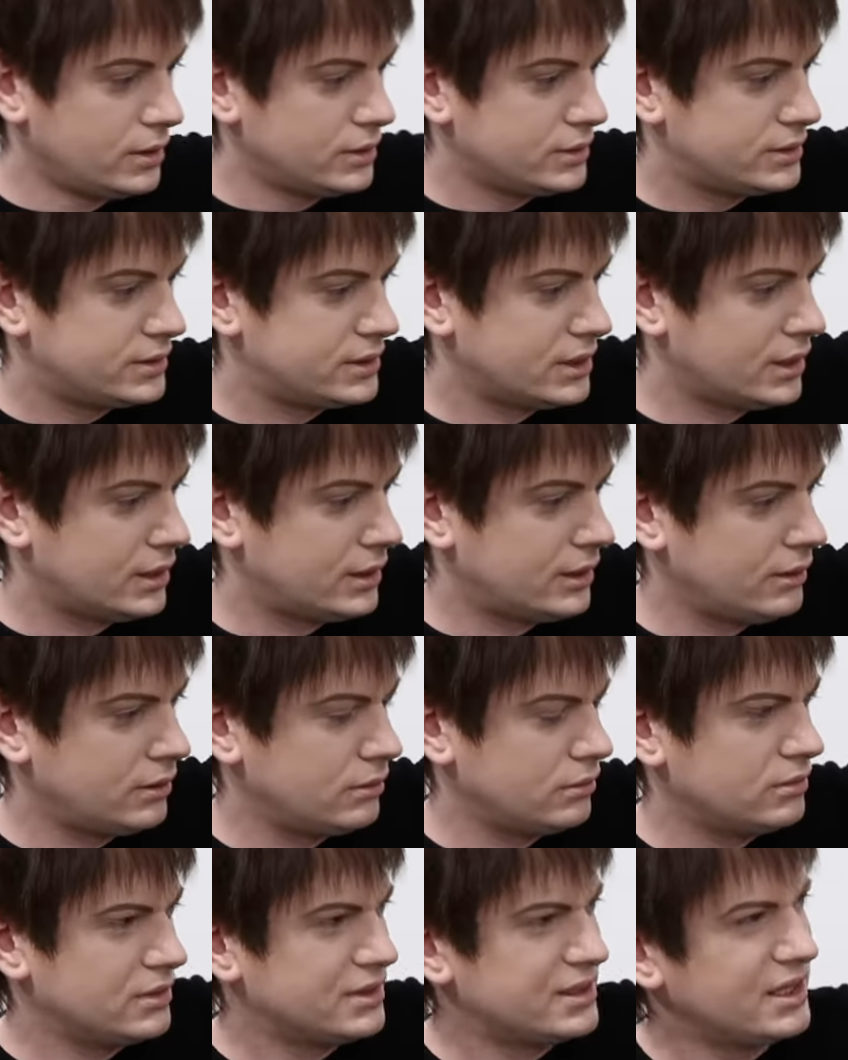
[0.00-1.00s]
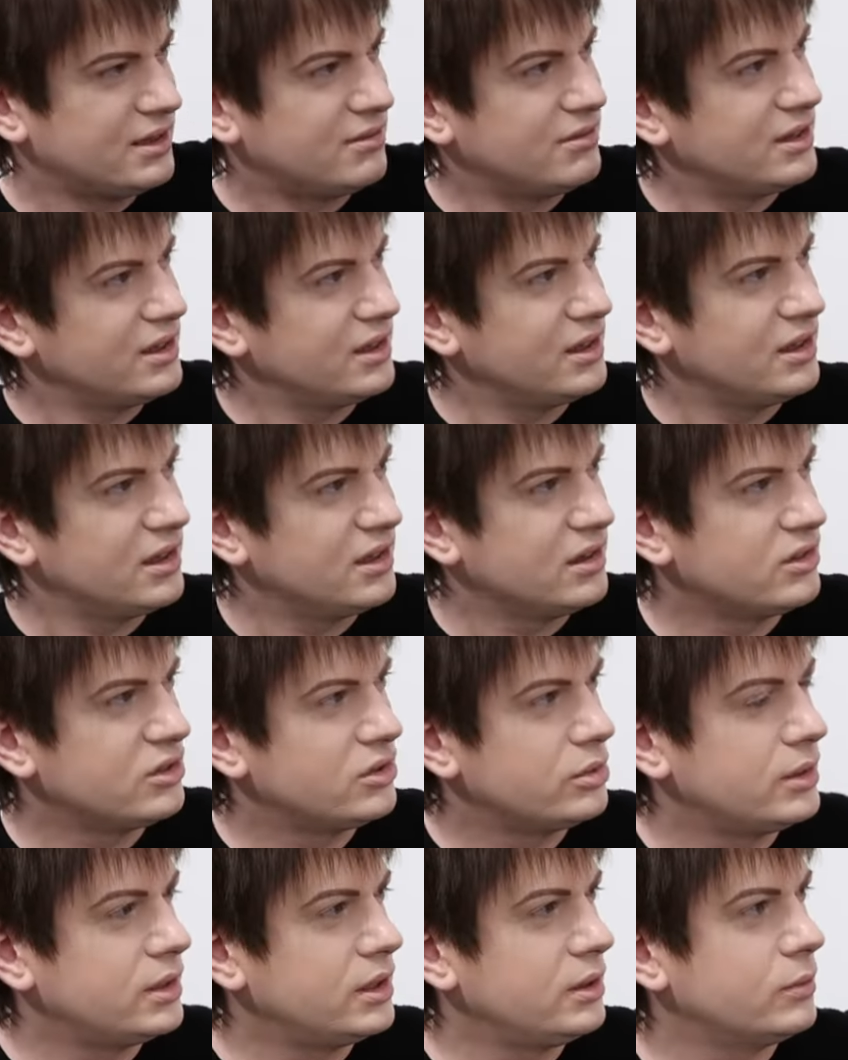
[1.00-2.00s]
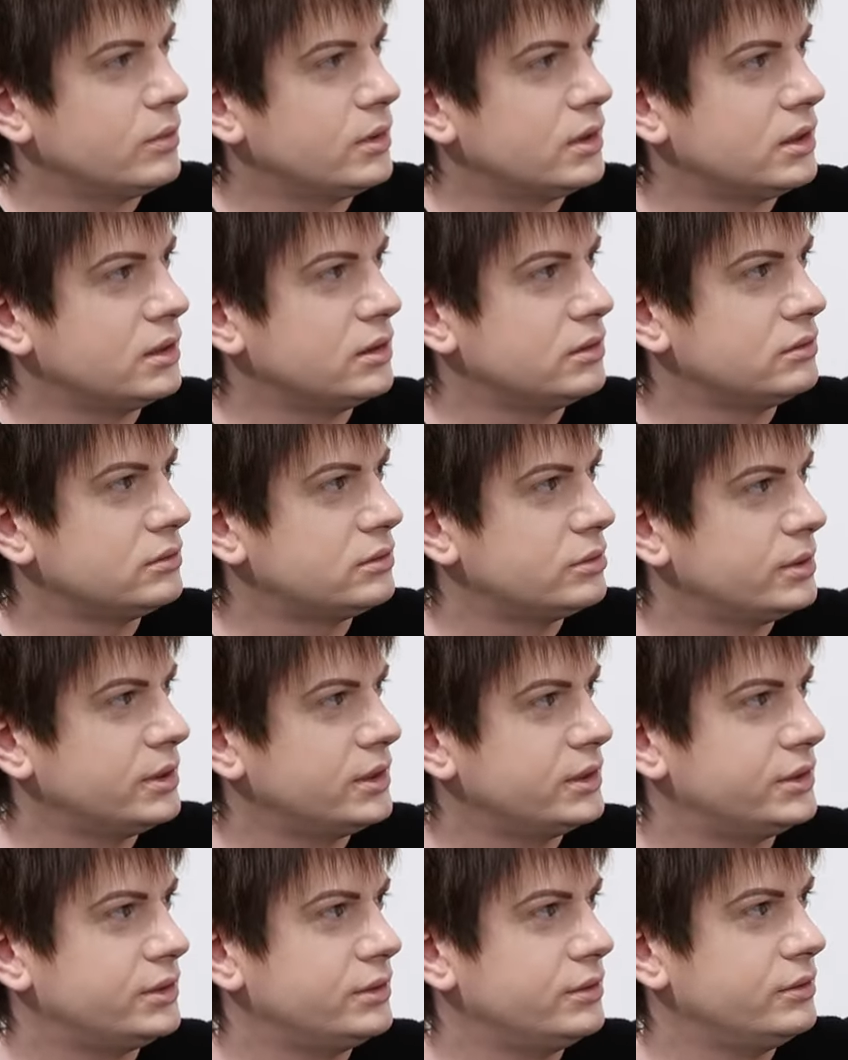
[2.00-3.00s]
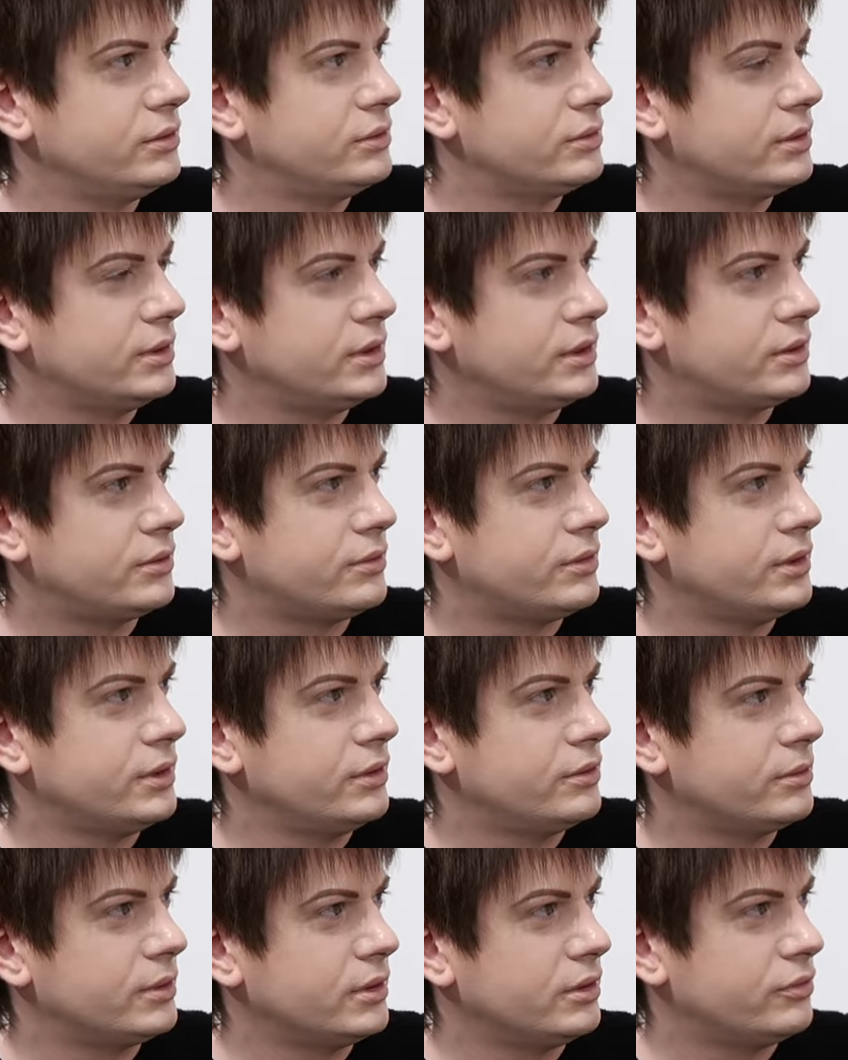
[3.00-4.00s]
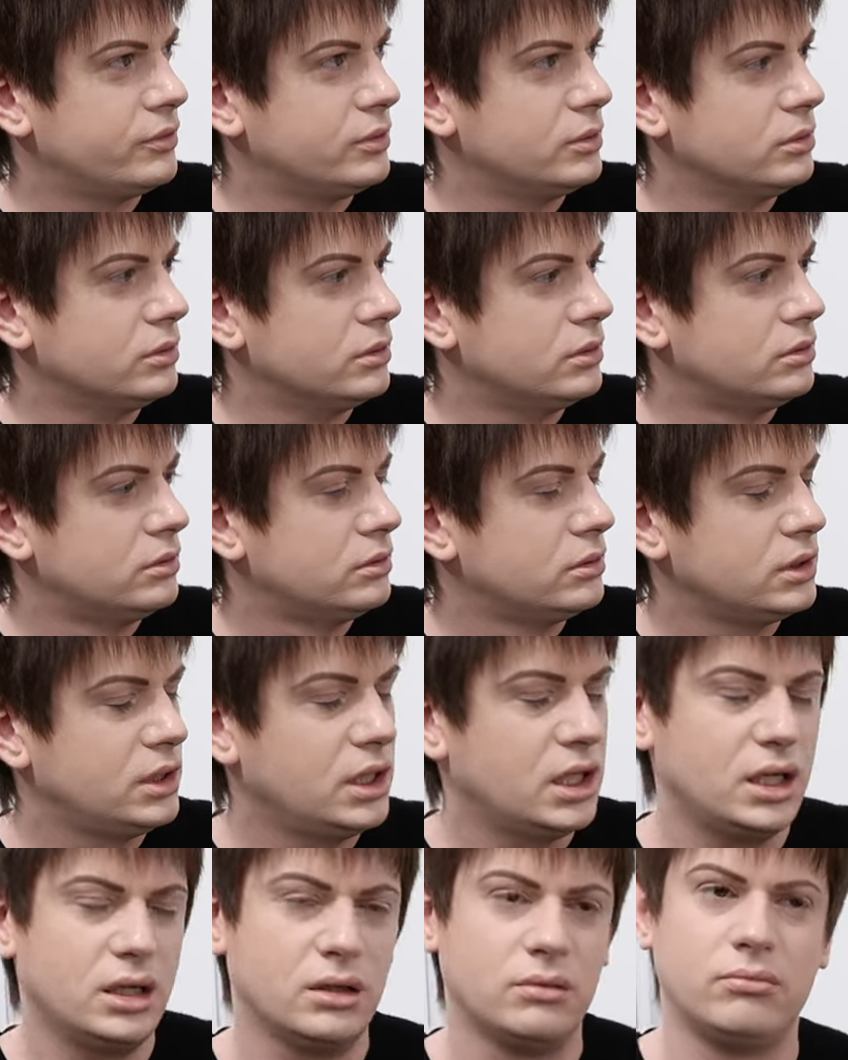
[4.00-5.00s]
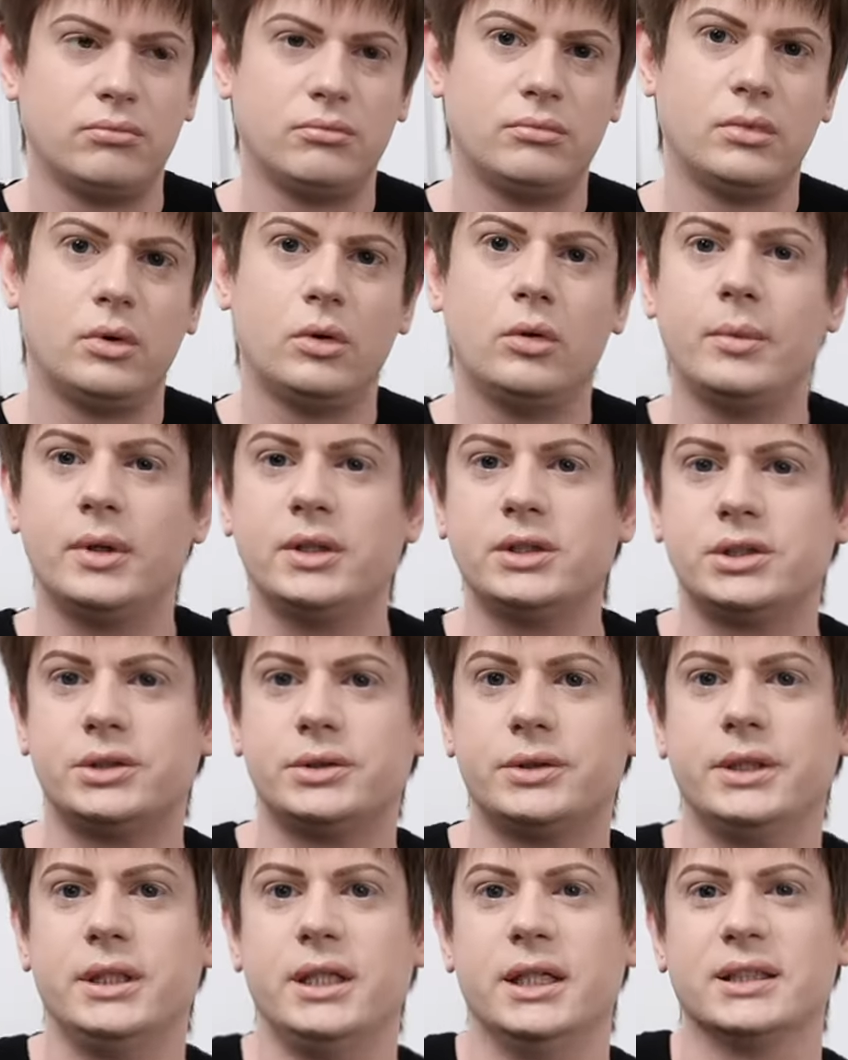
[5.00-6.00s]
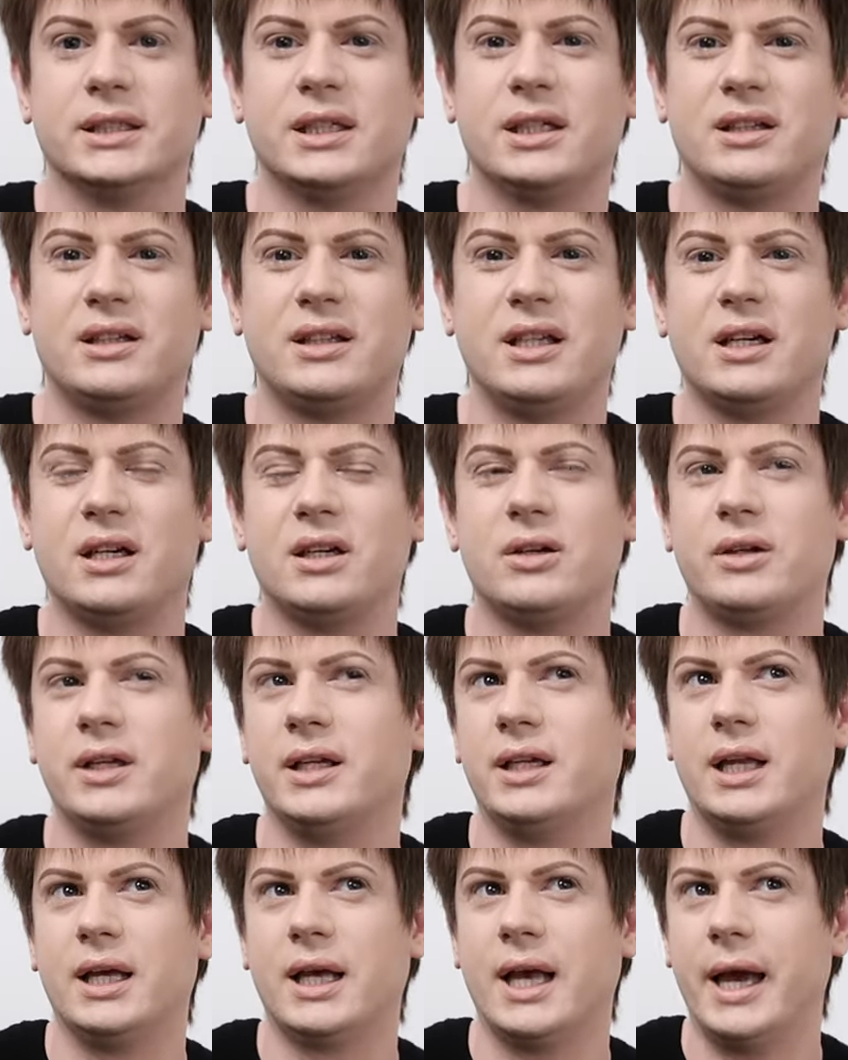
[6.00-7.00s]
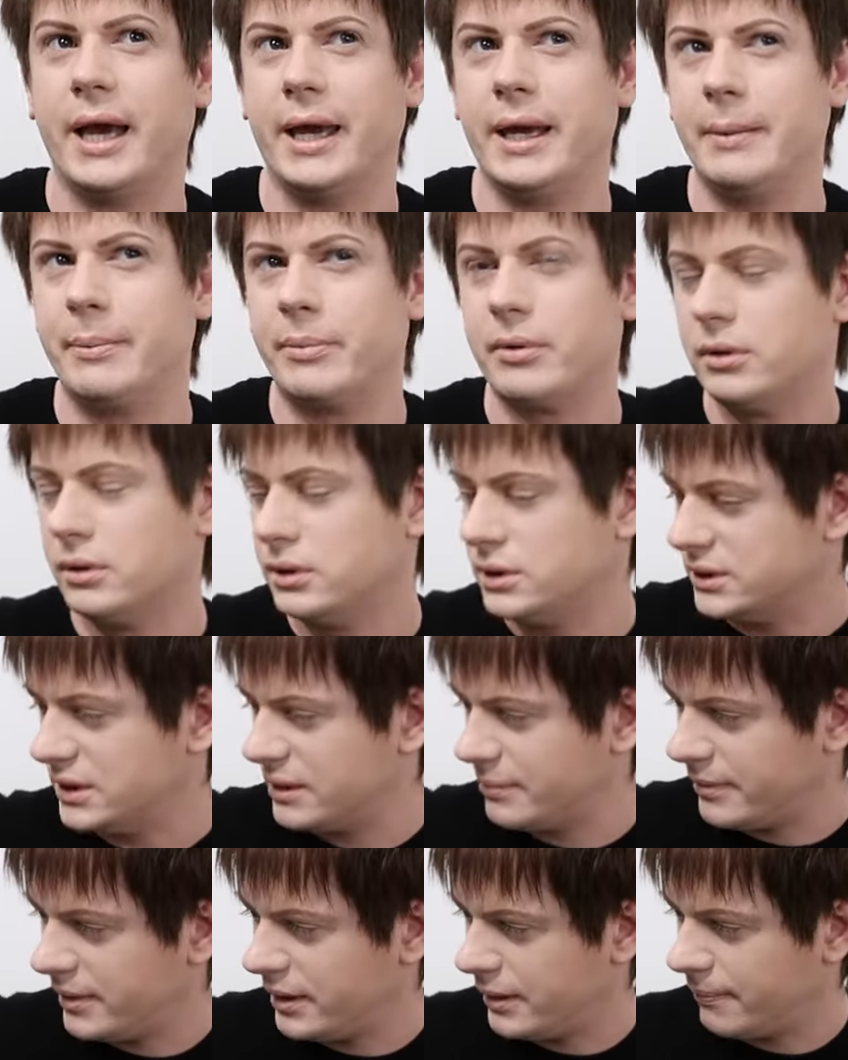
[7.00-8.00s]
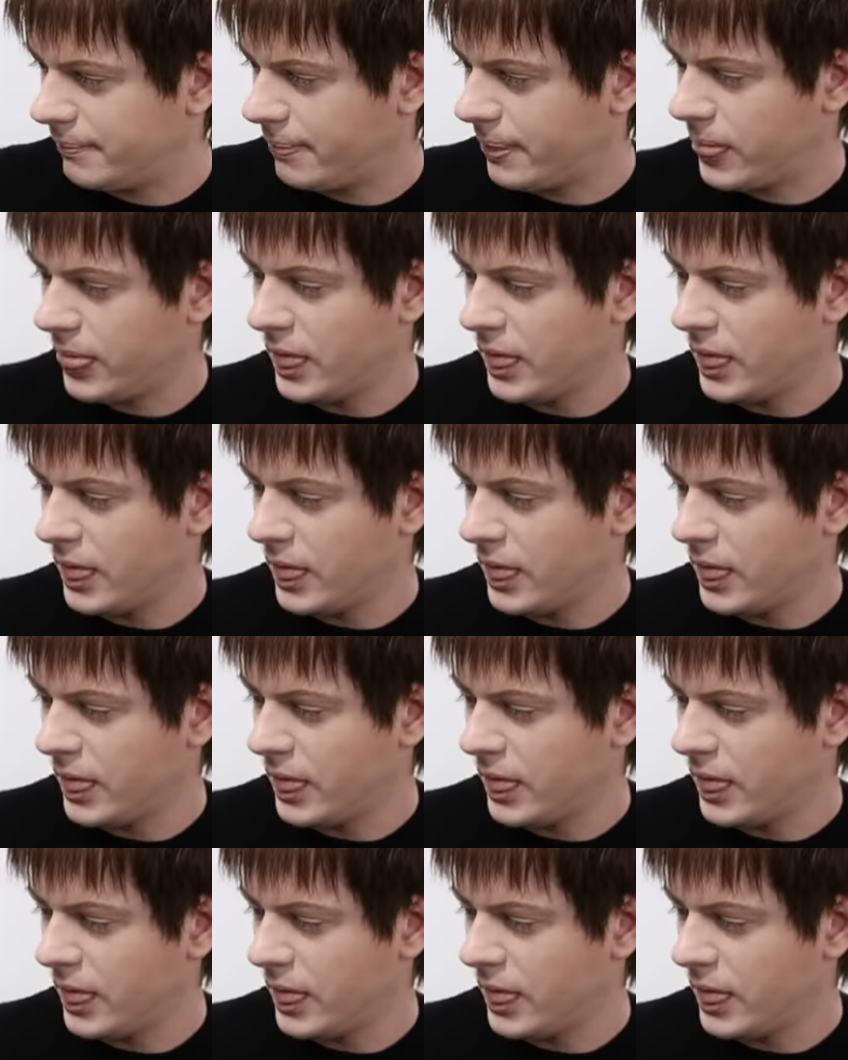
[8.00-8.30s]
So is that right? Yeah, 21, 22, 23, 24. Yeah, almost 3 years. I think I got it in like April or something.